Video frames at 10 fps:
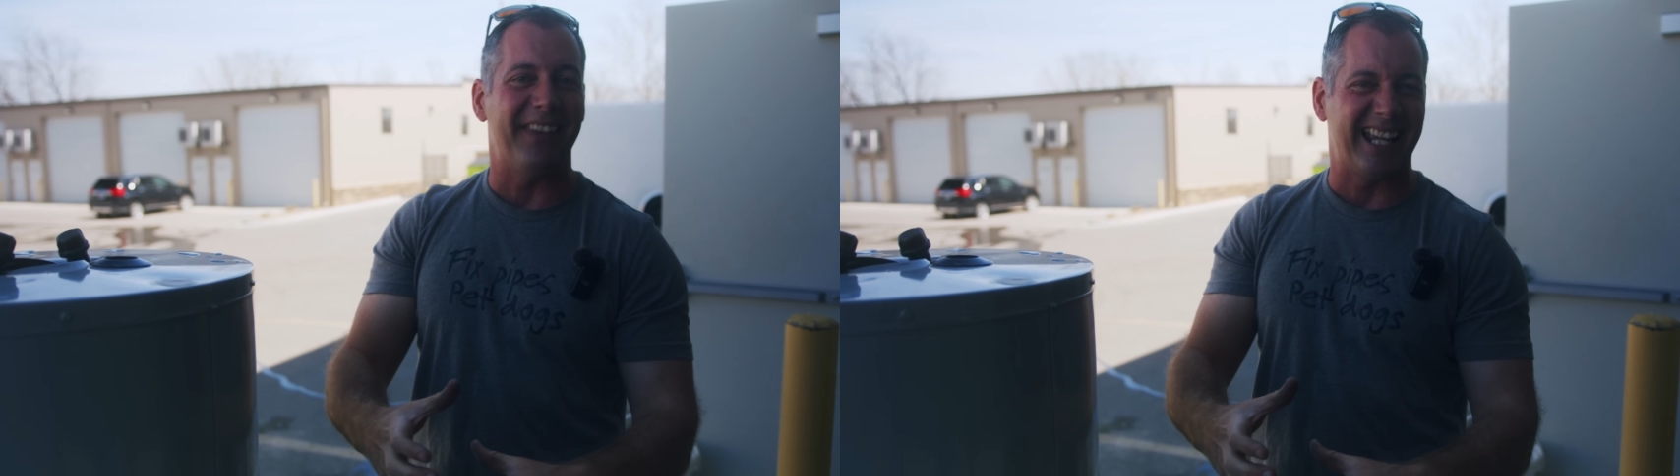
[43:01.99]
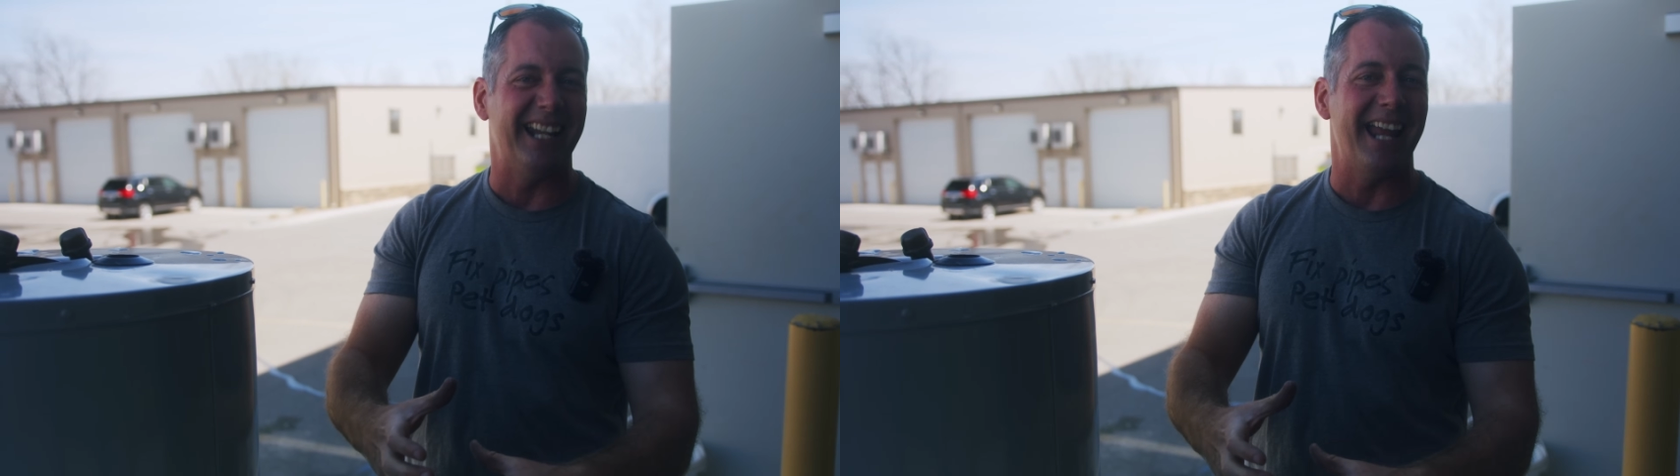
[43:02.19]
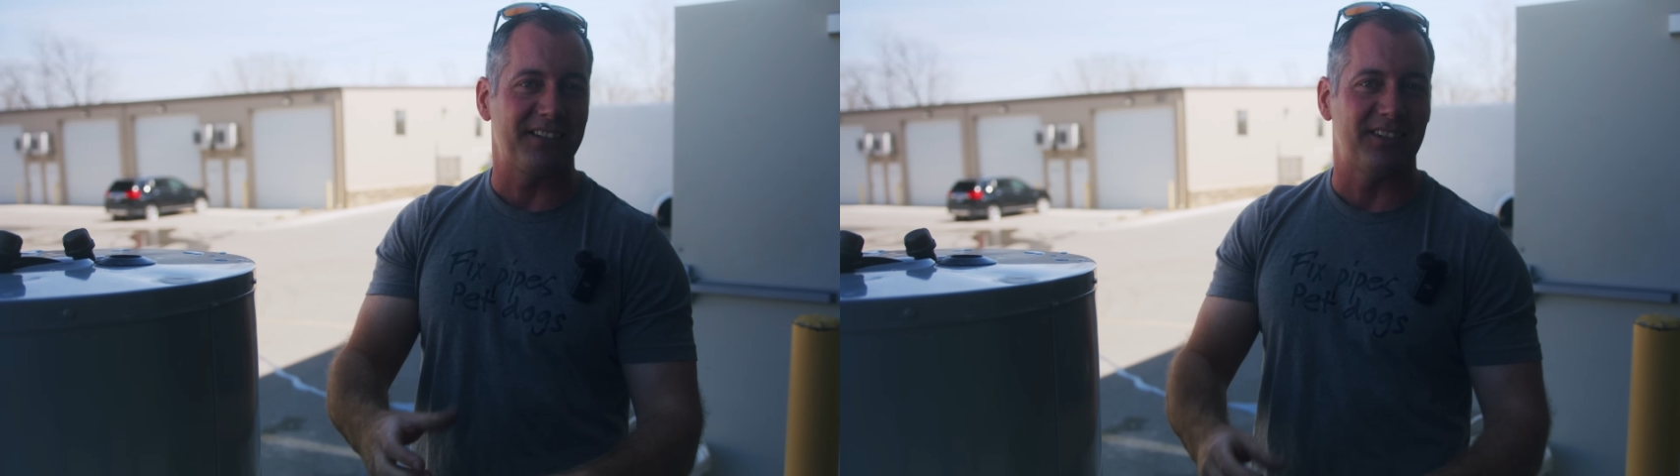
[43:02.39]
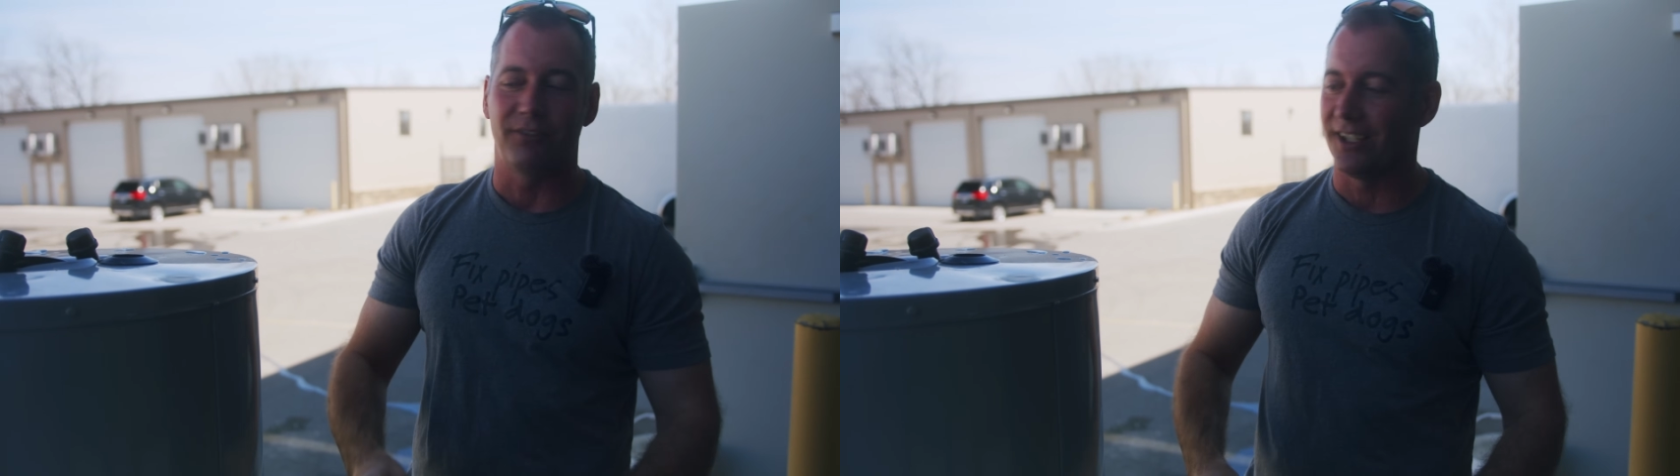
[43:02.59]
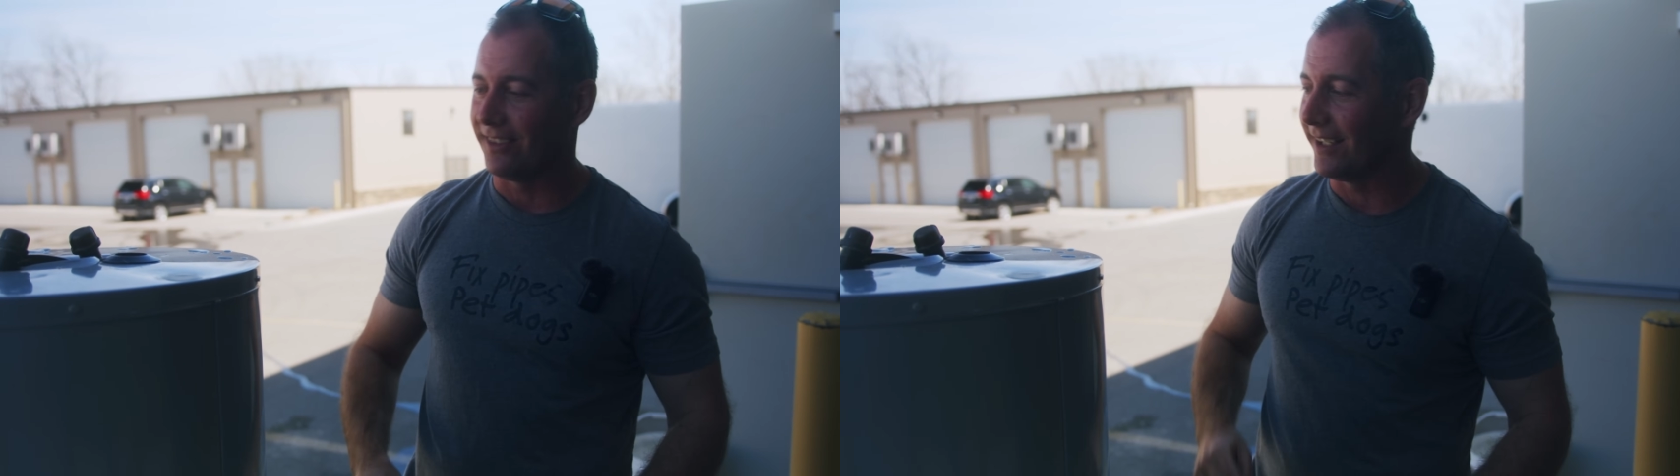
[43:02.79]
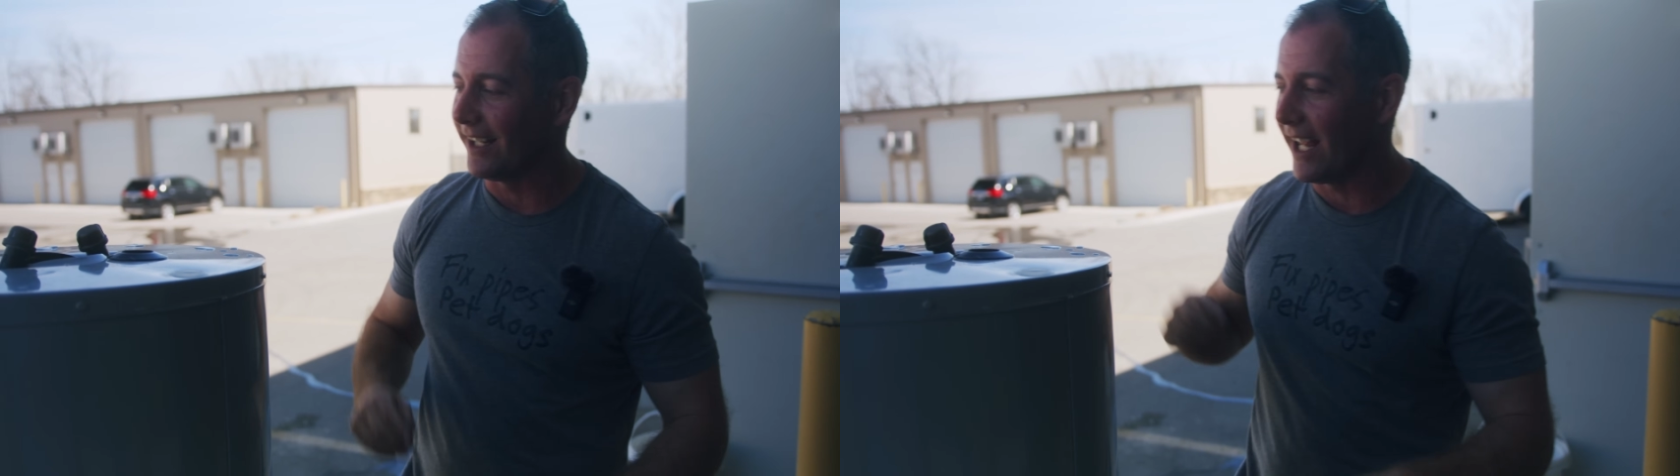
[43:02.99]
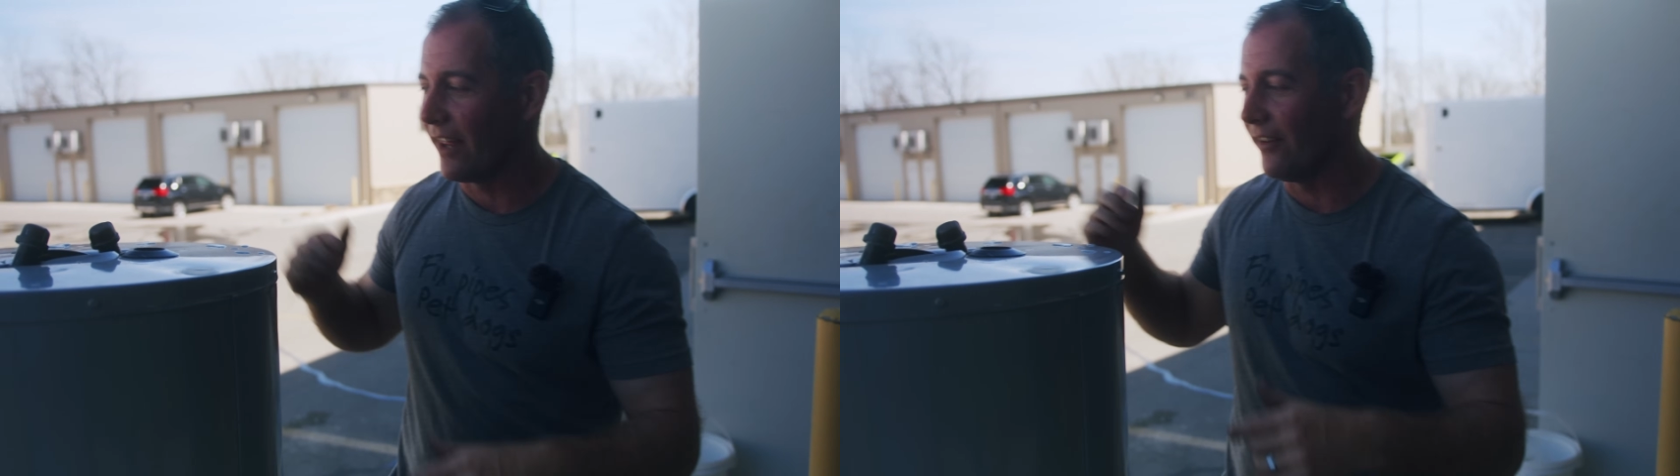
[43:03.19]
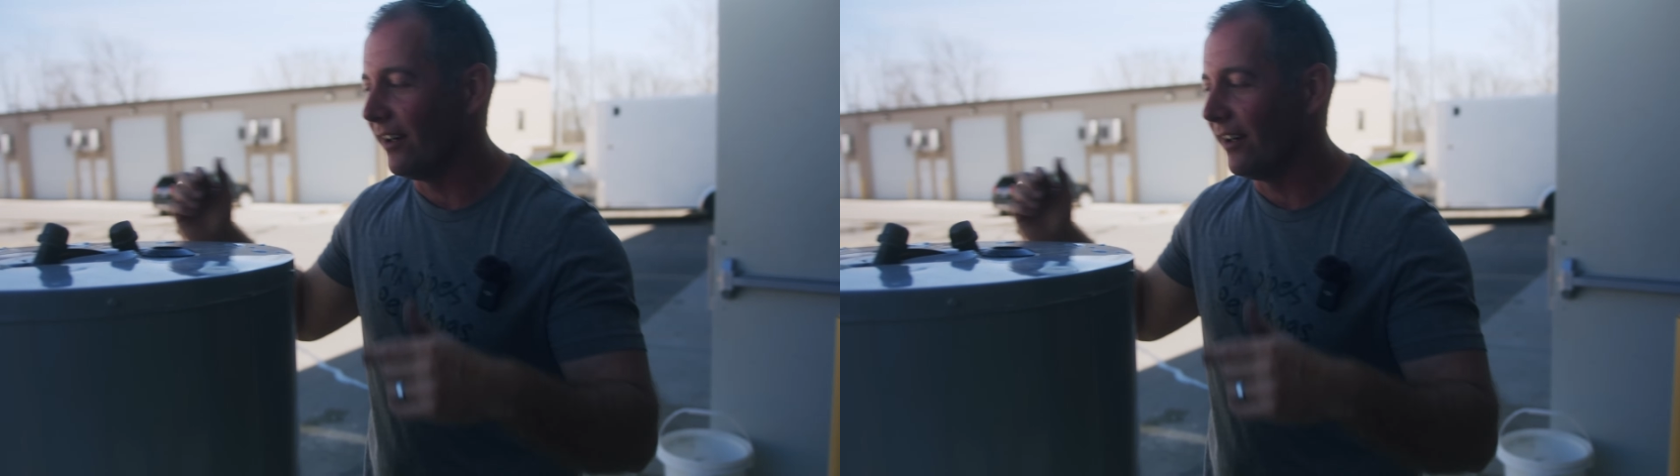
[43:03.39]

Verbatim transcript: that connects everything together.